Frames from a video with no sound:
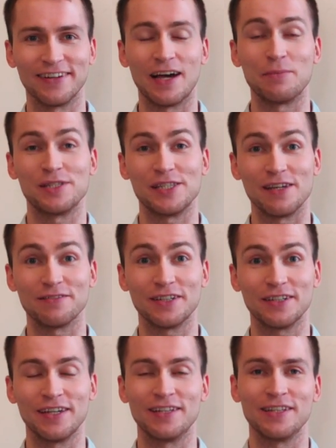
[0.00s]
I'm
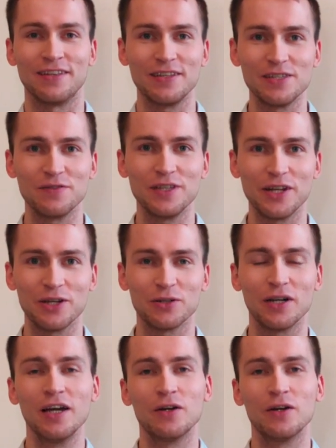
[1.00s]
Seva, and in this video